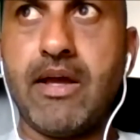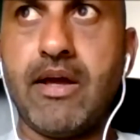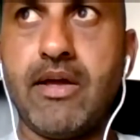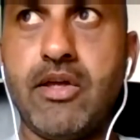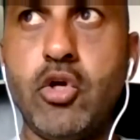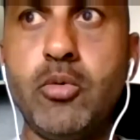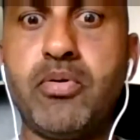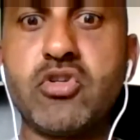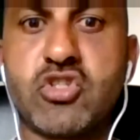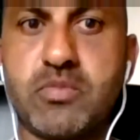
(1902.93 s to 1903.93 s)
You
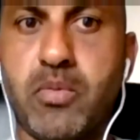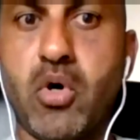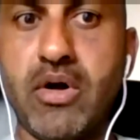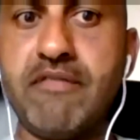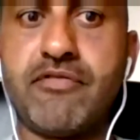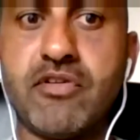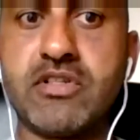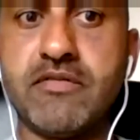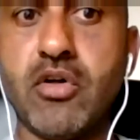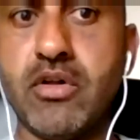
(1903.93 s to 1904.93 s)
put sport in front
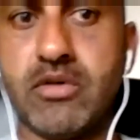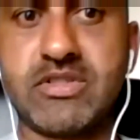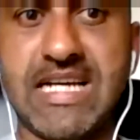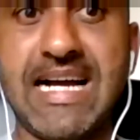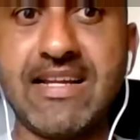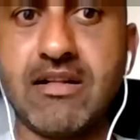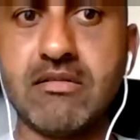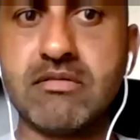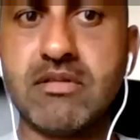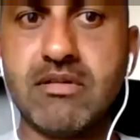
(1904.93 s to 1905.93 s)
of all those
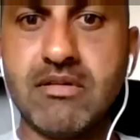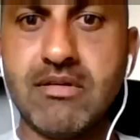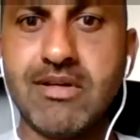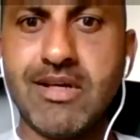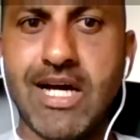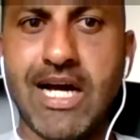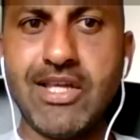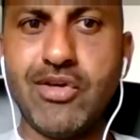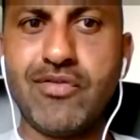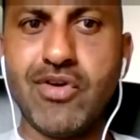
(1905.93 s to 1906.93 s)
titles, and
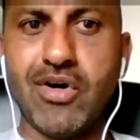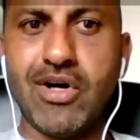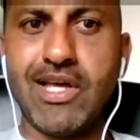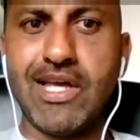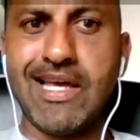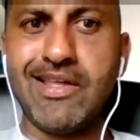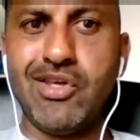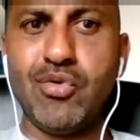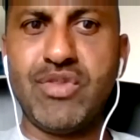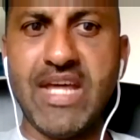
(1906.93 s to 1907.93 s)
you
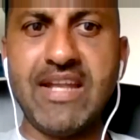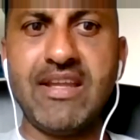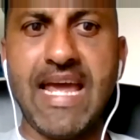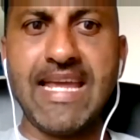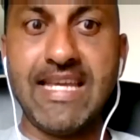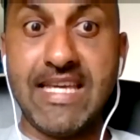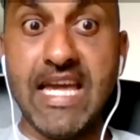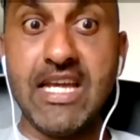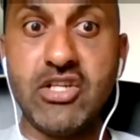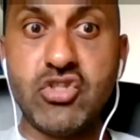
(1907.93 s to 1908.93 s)
then
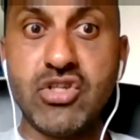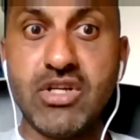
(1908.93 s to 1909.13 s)
engage